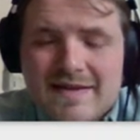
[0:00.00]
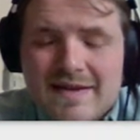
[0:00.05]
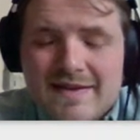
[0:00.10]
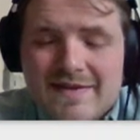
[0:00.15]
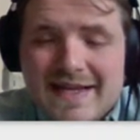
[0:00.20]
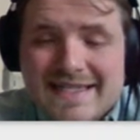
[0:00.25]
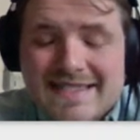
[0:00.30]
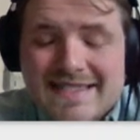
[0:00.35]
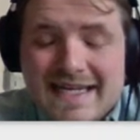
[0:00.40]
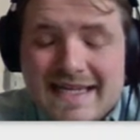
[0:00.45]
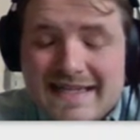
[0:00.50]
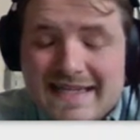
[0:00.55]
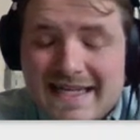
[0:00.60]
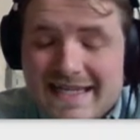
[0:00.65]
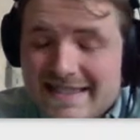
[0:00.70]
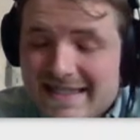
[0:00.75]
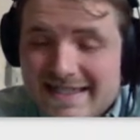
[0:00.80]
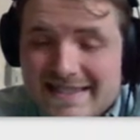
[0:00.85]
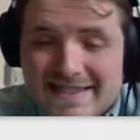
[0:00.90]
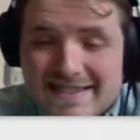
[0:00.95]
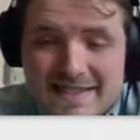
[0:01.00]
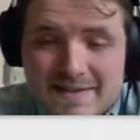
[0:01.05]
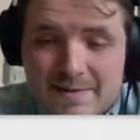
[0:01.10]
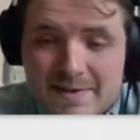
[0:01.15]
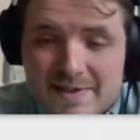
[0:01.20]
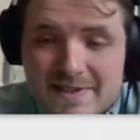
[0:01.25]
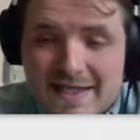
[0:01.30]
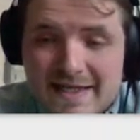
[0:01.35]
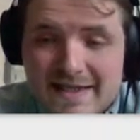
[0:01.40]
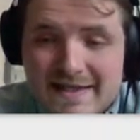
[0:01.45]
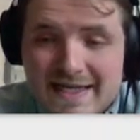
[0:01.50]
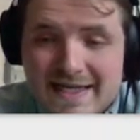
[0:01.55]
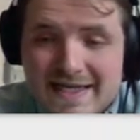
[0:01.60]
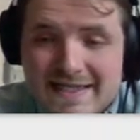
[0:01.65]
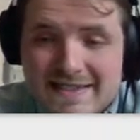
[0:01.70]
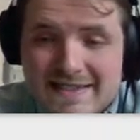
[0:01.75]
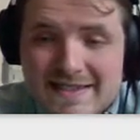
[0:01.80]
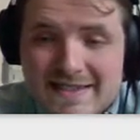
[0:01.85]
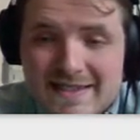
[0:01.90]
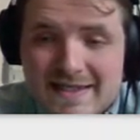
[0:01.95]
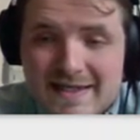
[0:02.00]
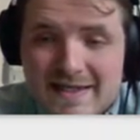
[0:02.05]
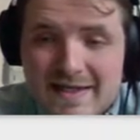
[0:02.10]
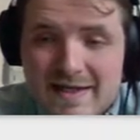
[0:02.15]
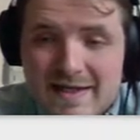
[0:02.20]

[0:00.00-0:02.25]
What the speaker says: That's not 6%, that's